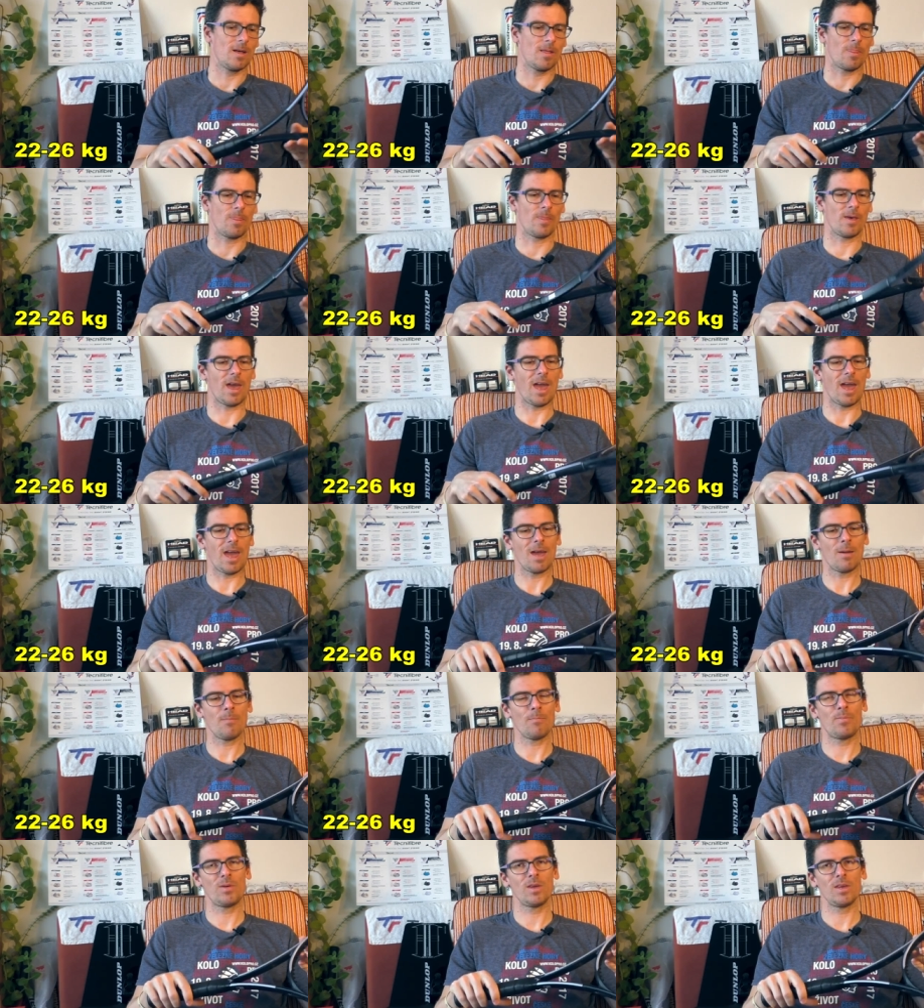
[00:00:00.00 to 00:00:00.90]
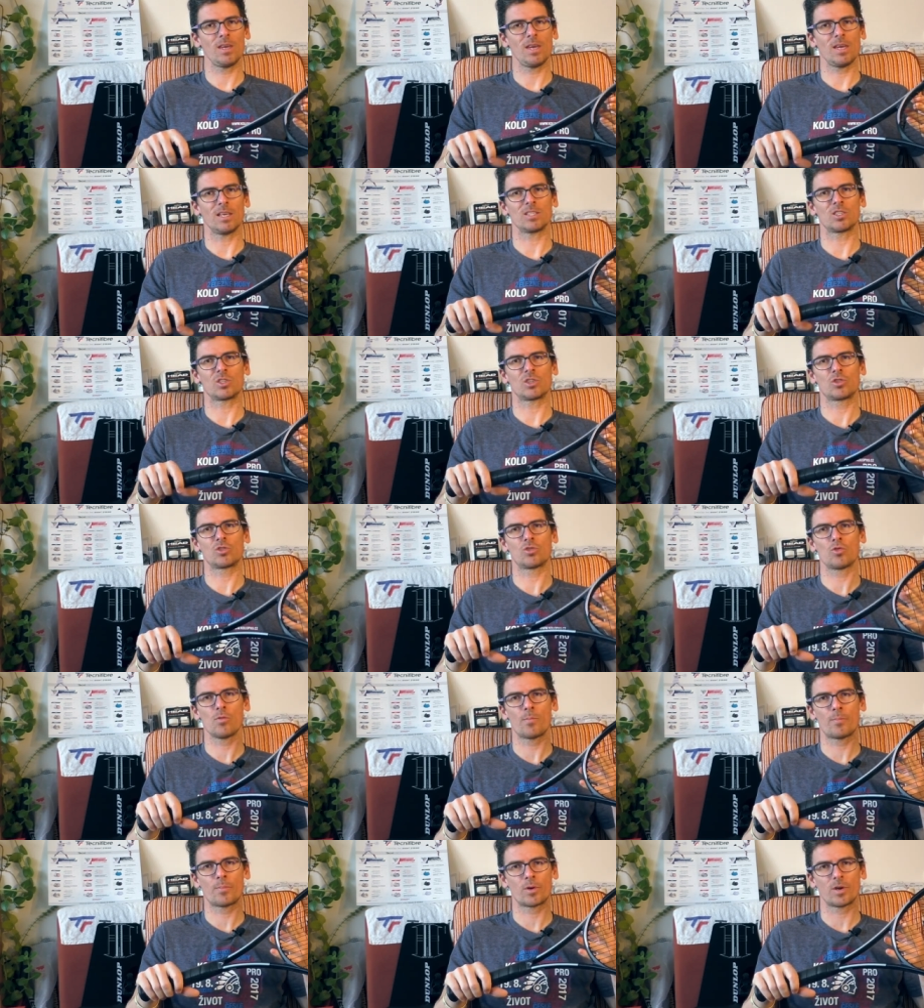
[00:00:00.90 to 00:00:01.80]
the MP is
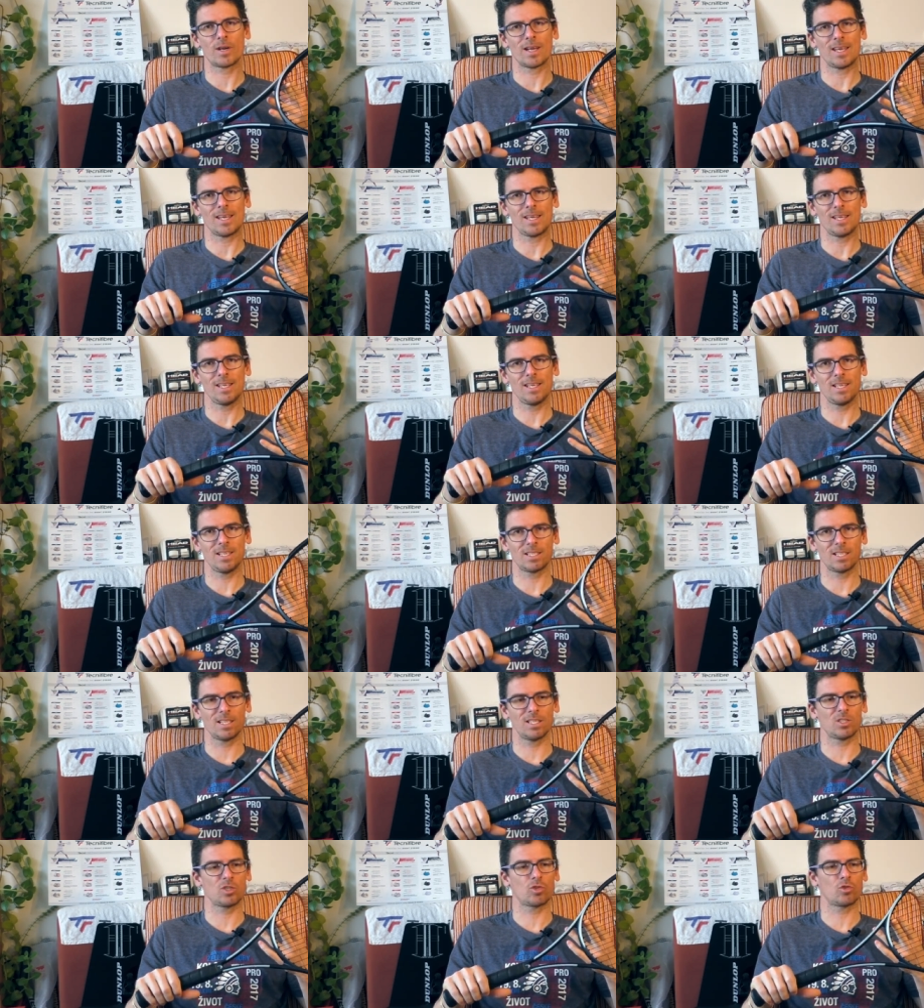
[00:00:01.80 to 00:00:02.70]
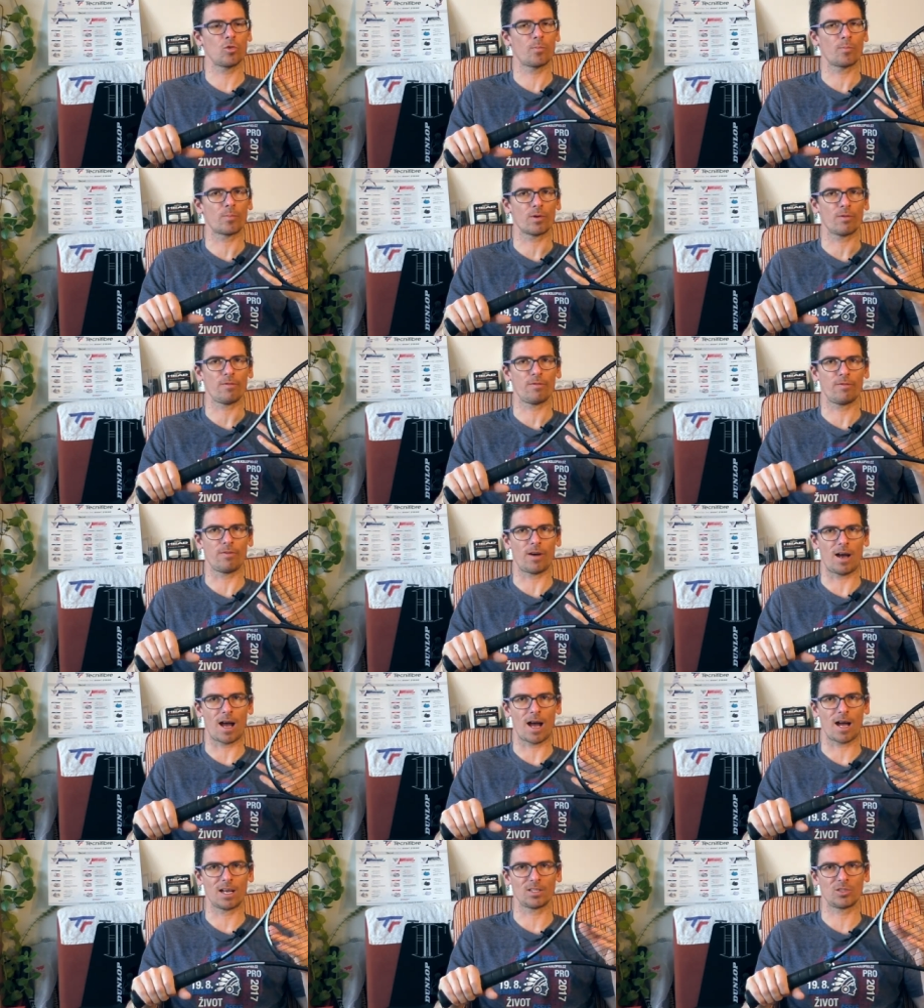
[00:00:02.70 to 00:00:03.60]
super easy, super
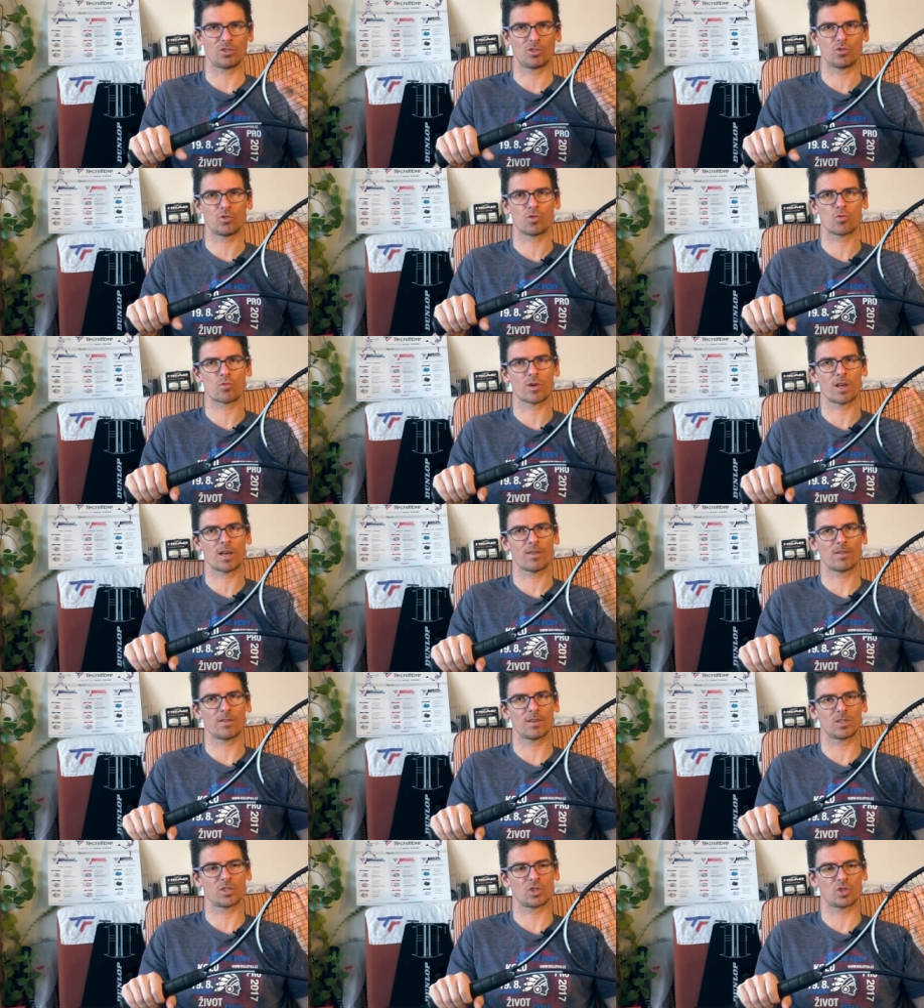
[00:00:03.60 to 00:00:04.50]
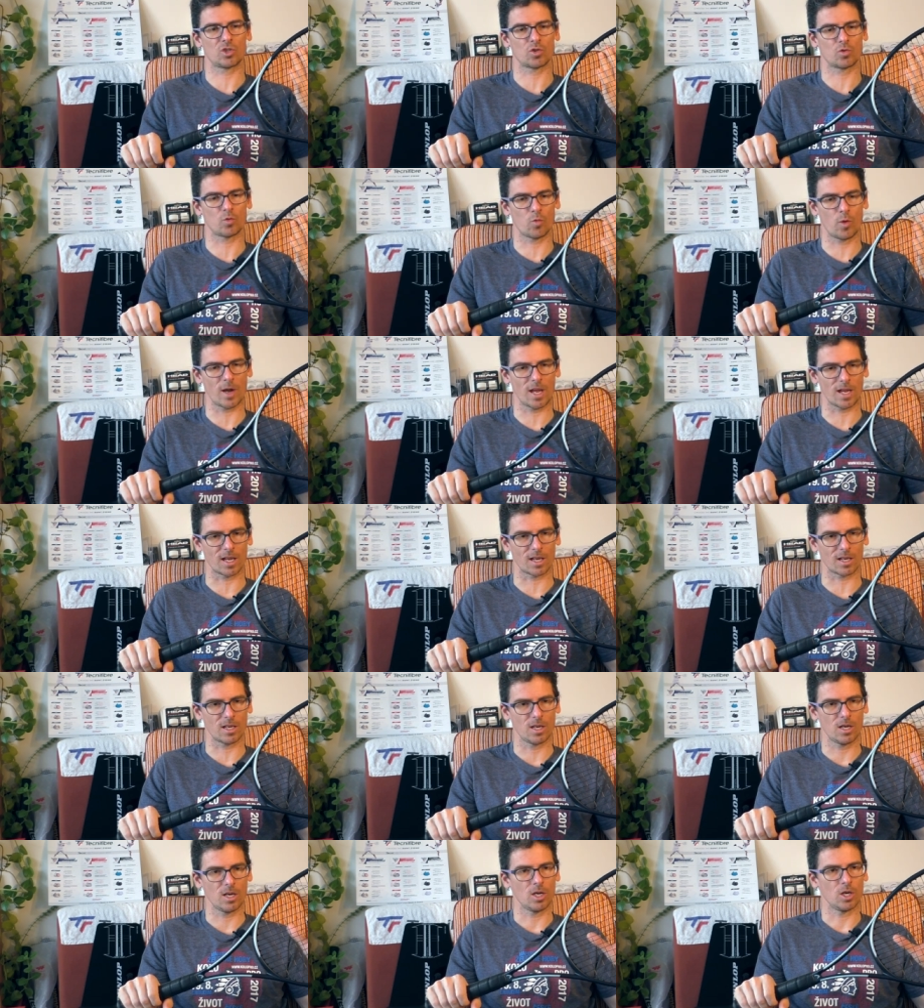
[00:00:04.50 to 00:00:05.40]
fast during the
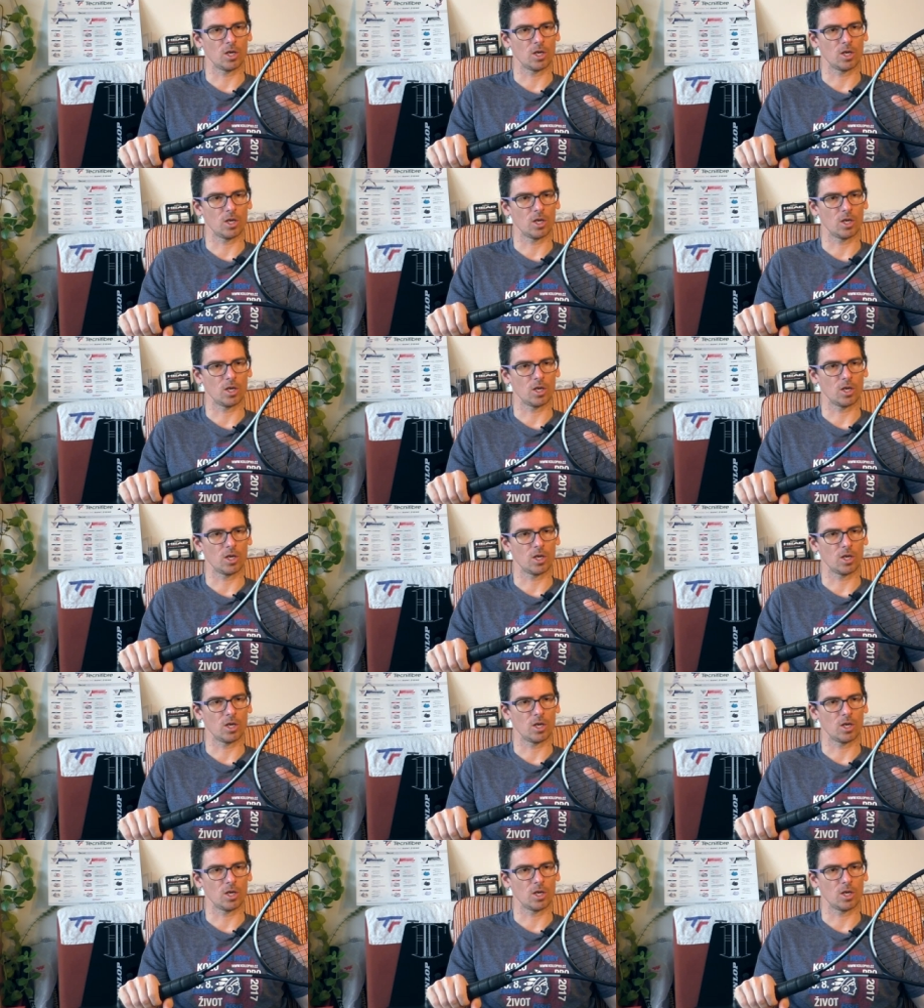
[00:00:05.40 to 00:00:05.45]
swing.